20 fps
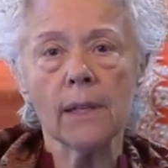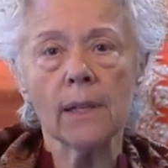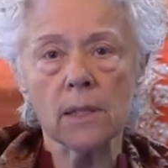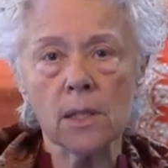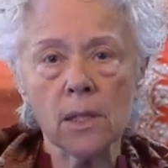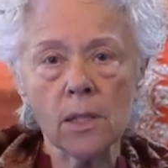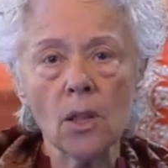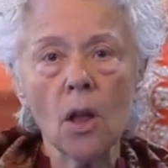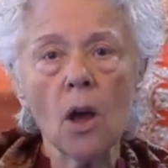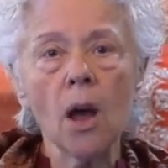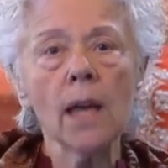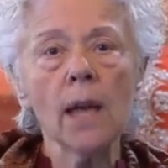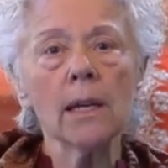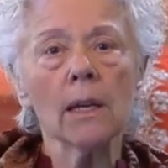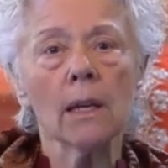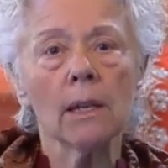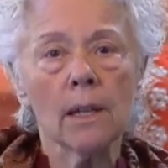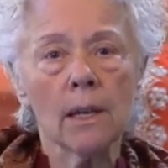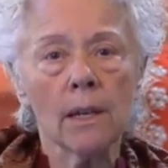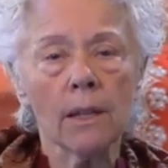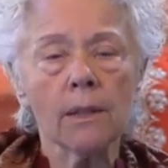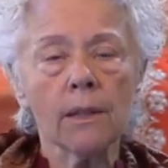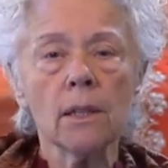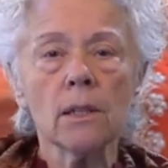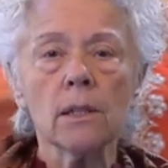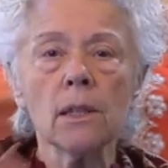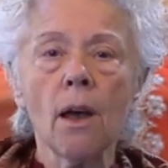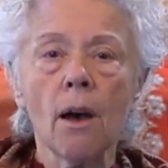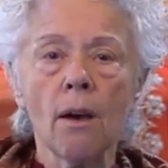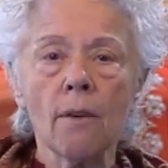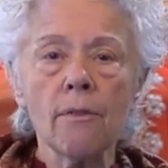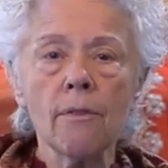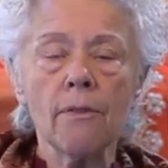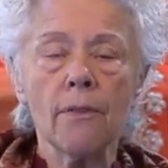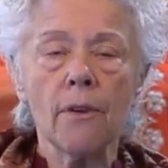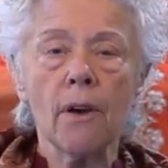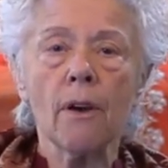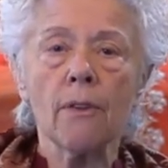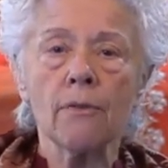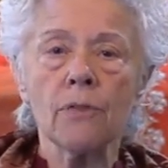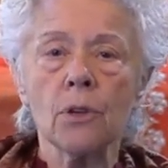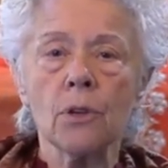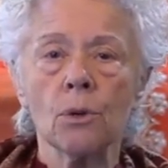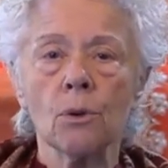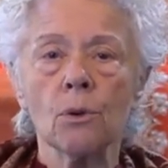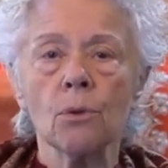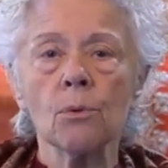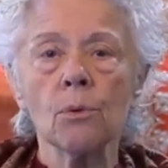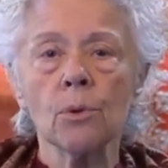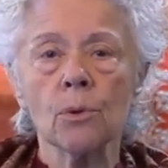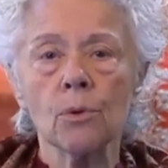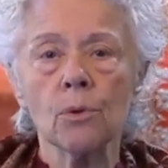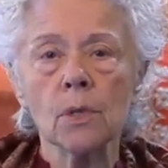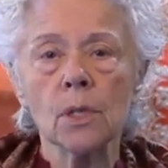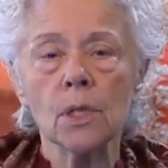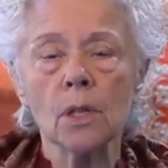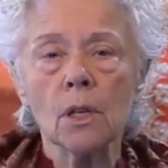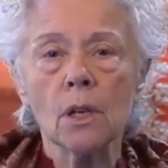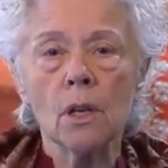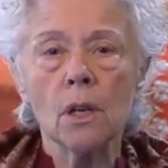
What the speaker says: It's not the love of the gurus.